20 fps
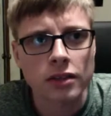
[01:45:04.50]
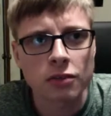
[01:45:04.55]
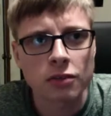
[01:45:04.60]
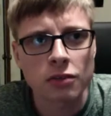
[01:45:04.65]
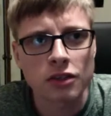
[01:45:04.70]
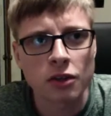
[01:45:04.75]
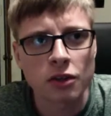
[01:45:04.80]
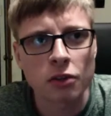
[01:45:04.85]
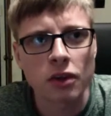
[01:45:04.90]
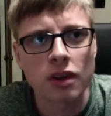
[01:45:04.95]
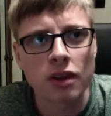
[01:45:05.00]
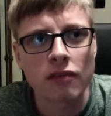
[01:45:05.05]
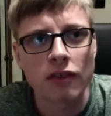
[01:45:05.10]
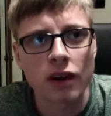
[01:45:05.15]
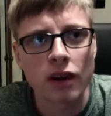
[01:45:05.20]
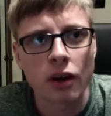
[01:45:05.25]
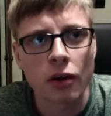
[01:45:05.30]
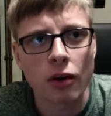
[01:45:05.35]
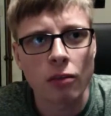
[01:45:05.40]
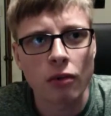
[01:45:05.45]
was only
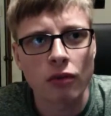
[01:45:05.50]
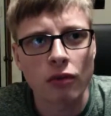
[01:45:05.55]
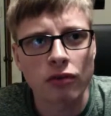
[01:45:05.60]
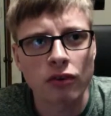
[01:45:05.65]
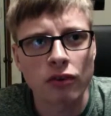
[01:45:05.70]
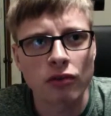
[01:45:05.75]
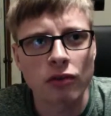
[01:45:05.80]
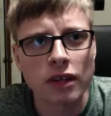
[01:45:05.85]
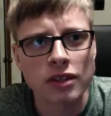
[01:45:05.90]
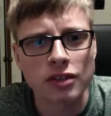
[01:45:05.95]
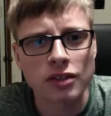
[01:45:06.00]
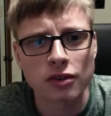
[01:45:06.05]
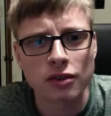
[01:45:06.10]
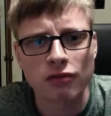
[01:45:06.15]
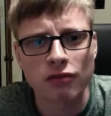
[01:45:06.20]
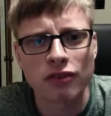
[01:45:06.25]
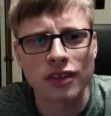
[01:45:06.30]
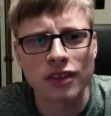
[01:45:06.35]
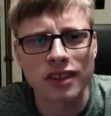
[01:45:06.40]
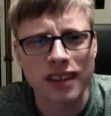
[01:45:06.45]
available for rental
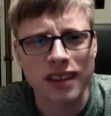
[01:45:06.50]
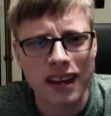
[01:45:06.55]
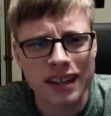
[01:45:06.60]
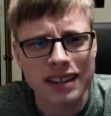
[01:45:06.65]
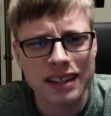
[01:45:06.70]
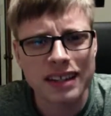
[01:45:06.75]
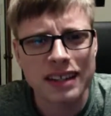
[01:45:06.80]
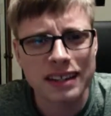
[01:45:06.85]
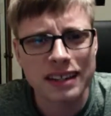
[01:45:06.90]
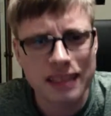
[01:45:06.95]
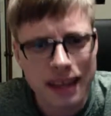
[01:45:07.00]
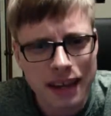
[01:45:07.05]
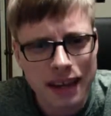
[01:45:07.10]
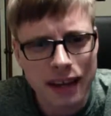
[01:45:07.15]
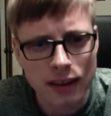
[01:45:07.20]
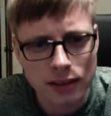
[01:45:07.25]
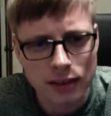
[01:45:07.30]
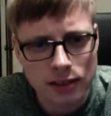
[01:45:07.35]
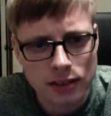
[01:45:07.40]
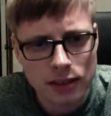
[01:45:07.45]
for 90
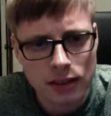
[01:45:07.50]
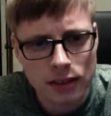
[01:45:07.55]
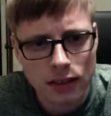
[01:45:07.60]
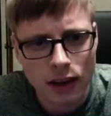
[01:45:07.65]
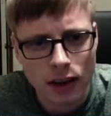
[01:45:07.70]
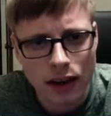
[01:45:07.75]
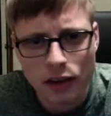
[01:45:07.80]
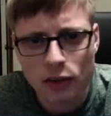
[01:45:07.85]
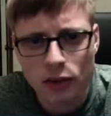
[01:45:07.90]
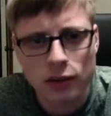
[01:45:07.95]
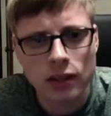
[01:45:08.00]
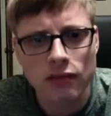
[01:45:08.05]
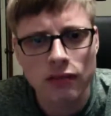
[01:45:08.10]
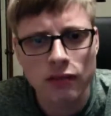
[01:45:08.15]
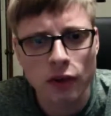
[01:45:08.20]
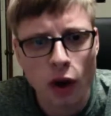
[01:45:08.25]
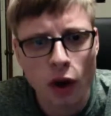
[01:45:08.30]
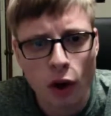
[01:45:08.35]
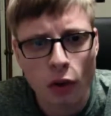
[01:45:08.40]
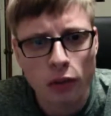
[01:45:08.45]
days. I couldn't
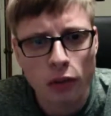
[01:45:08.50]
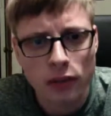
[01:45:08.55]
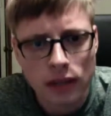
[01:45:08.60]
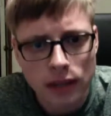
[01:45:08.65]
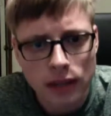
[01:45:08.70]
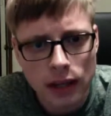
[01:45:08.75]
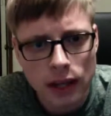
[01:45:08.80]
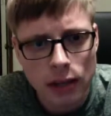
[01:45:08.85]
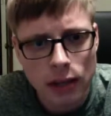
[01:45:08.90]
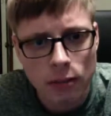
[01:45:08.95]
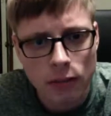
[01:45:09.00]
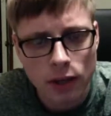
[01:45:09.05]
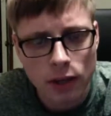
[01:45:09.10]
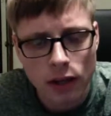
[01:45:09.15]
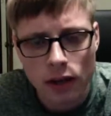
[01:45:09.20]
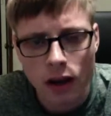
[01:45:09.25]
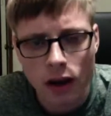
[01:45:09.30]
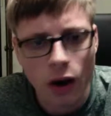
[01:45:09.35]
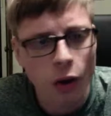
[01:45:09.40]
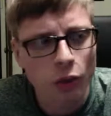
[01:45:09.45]
even own the game,
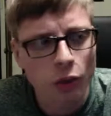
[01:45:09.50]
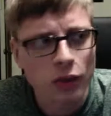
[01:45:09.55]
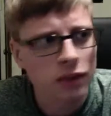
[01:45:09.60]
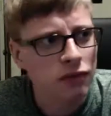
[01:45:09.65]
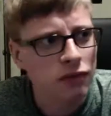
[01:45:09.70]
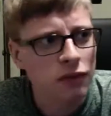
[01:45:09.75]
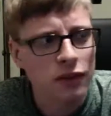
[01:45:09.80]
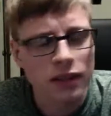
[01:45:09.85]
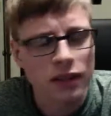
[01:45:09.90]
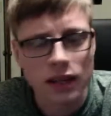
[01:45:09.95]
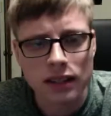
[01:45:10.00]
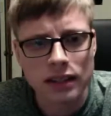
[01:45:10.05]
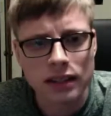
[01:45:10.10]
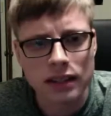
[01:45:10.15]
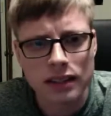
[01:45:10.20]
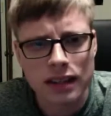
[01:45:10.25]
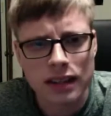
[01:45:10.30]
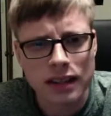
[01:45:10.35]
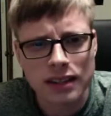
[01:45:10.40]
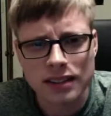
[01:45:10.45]
only for 90
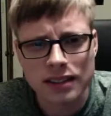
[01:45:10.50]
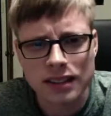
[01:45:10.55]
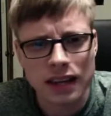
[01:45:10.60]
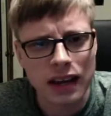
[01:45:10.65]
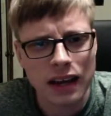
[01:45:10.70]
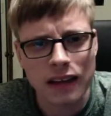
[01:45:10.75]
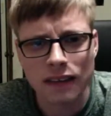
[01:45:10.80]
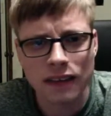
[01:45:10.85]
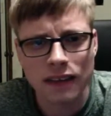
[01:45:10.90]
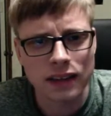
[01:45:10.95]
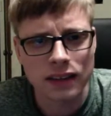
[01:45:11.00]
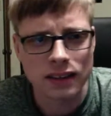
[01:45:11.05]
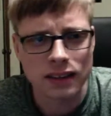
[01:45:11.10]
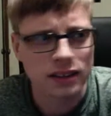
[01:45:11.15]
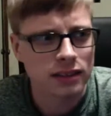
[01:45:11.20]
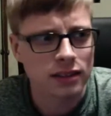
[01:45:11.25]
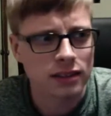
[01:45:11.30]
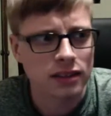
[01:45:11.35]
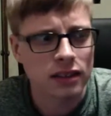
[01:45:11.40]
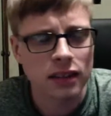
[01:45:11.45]
days, and then it
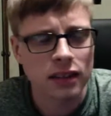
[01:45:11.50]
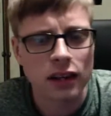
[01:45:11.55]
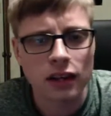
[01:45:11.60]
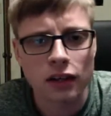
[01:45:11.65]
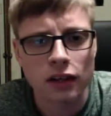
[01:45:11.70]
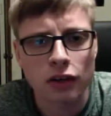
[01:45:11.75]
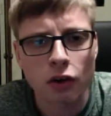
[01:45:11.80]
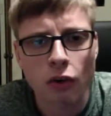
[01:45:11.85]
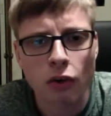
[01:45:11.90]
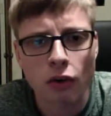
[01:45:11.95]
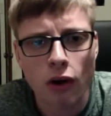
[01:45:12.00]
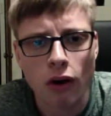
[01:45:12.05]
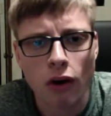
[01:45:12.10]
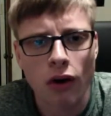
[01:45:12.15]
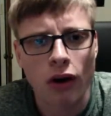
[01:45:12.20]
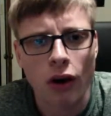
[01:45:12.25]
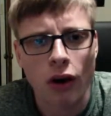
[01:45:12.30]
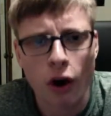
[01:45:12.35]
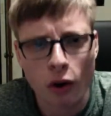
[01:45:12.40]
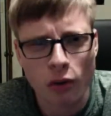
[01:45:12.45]
said I could no
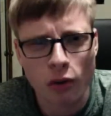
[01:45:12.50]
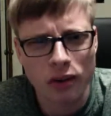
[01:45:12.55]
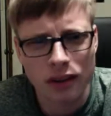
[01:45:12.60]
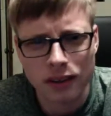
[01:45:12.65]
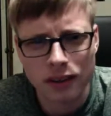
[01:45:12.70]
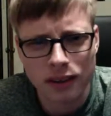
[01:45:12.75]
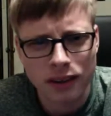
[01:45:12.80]
longer own it.